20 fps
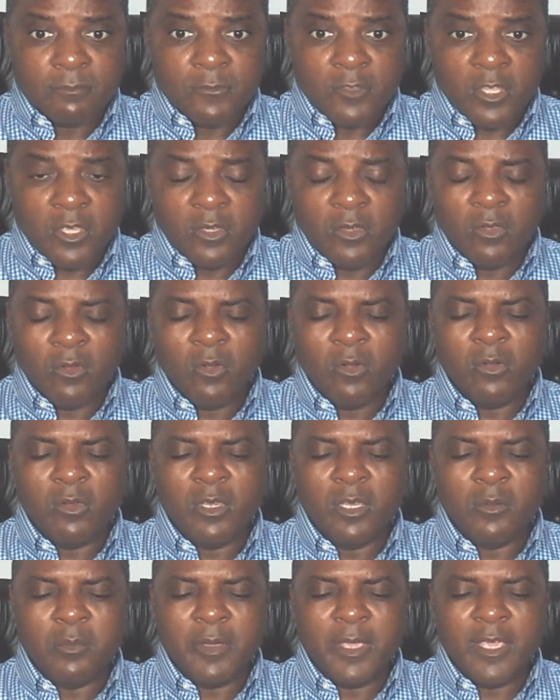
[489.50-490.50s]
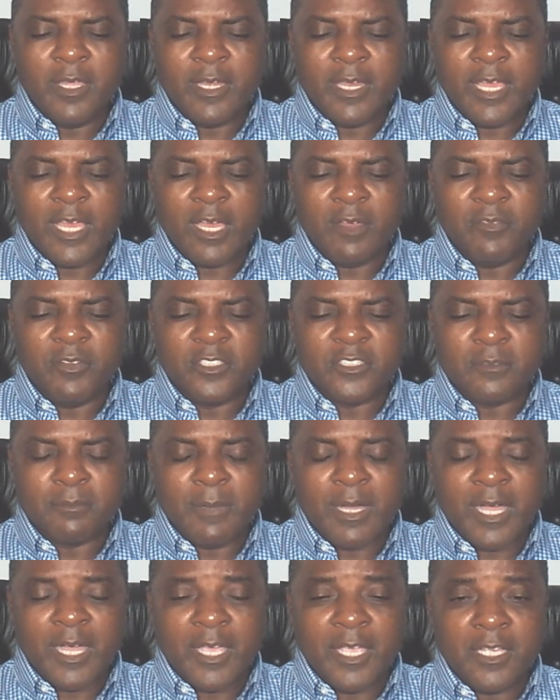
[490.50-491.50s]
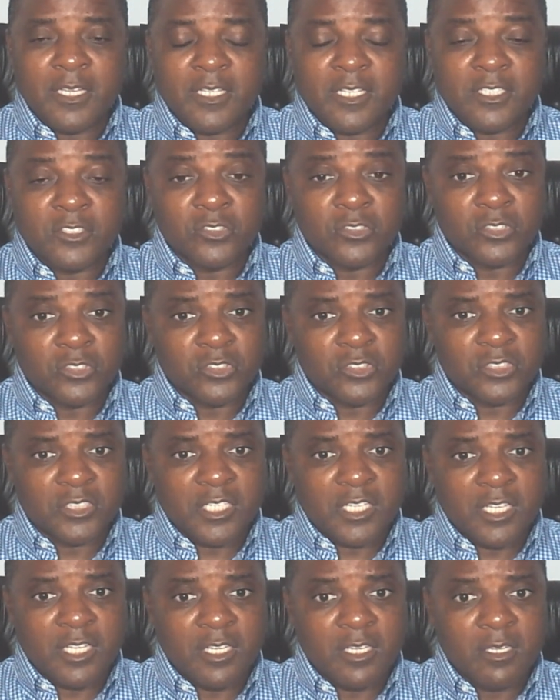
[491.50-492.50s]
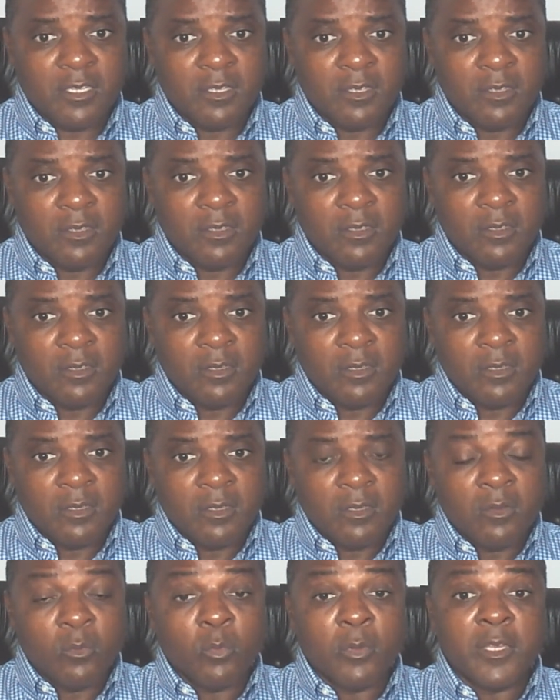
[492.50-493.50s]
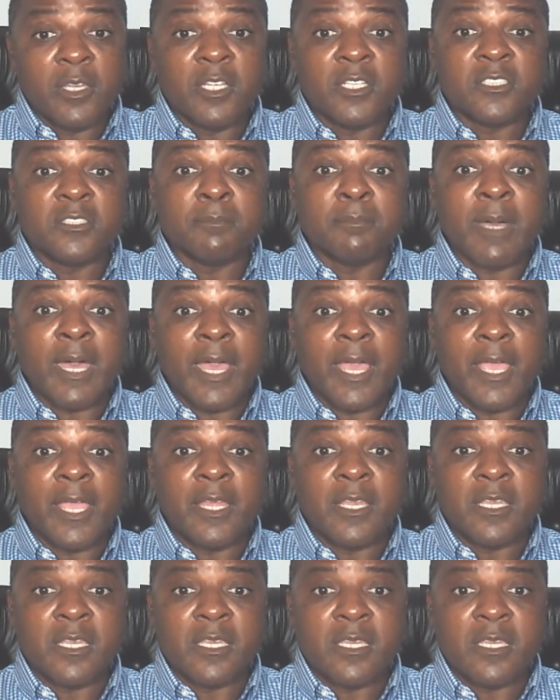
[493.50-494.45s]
And the only way to have his mind is to see with his mind,